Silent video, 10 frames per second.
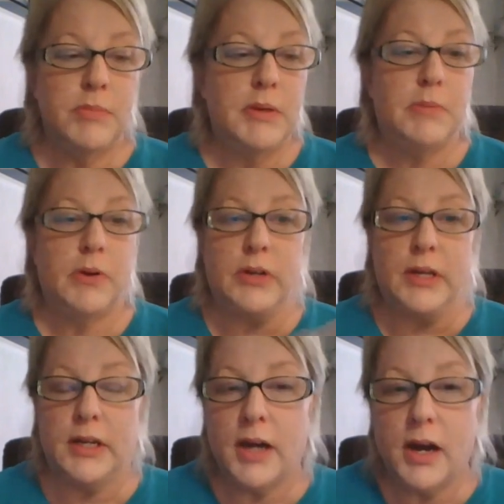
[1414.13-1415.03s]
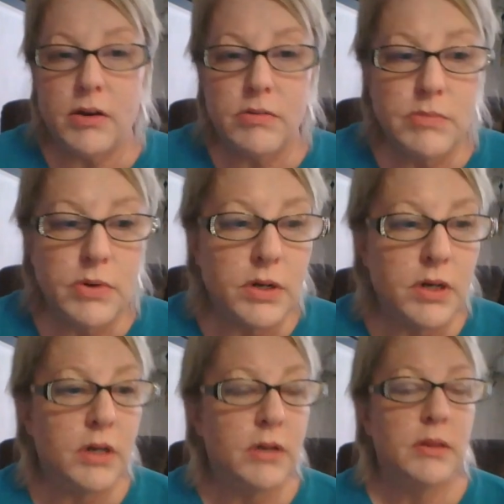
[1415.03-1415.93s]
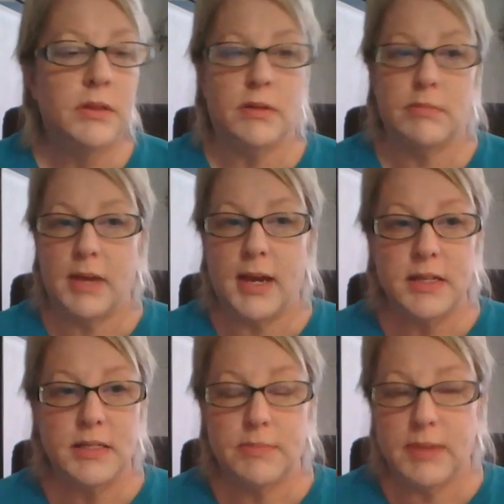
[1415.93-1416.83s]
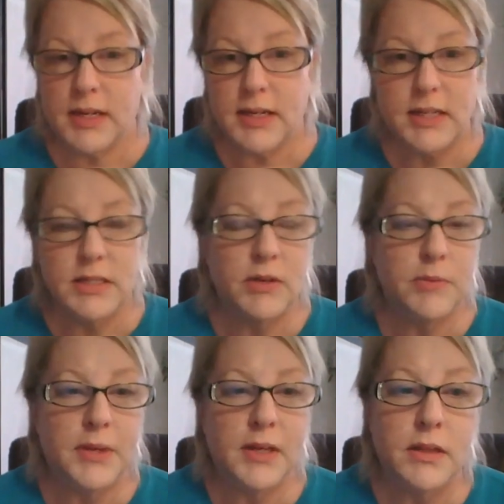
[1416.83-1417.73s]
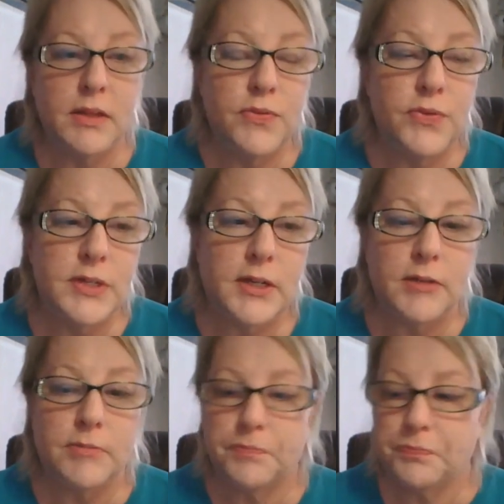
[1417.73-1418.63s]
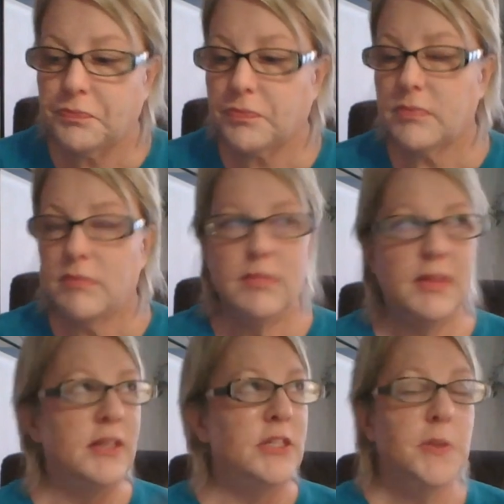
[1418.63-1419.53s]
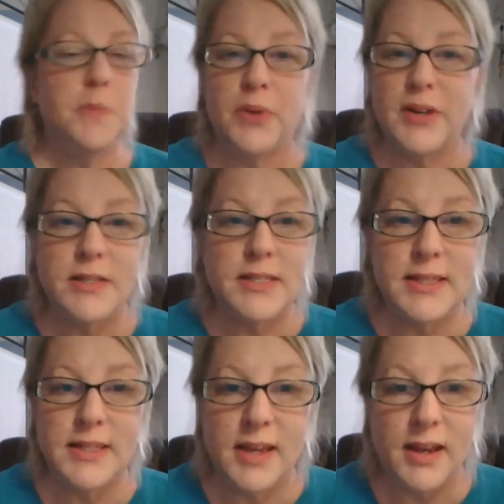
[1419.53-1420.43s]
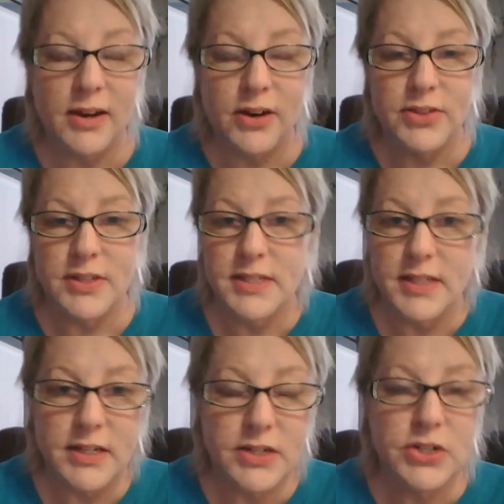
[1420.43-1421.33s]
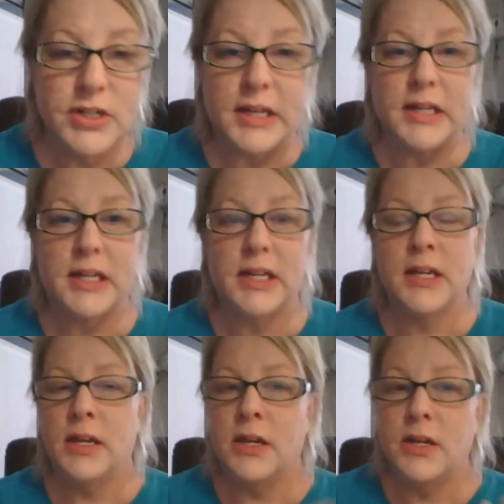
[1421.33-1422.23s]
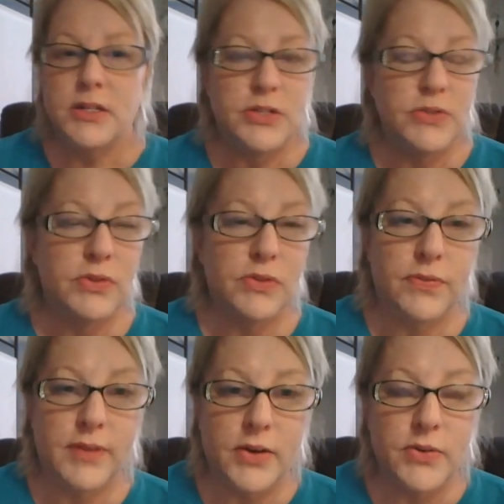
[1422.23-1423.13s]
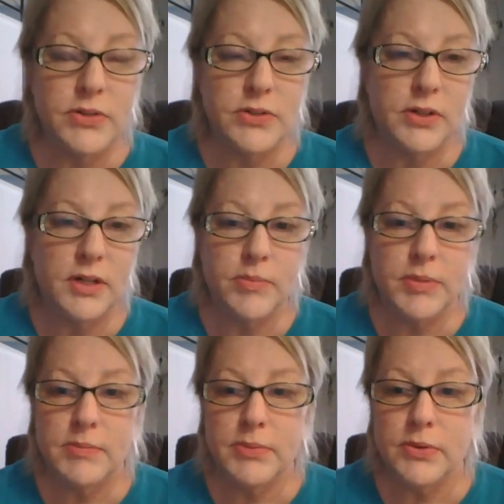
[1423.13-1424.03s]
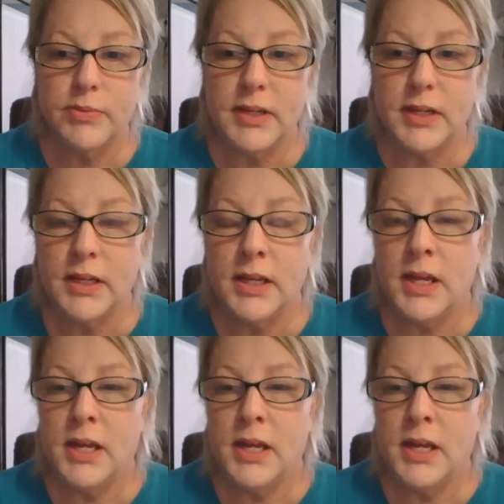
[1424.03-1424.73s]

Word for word: People are getting out more, the mask mandates are being lifted. Spring is in the air, the sun is shining, soon the flowers are going to be blooming.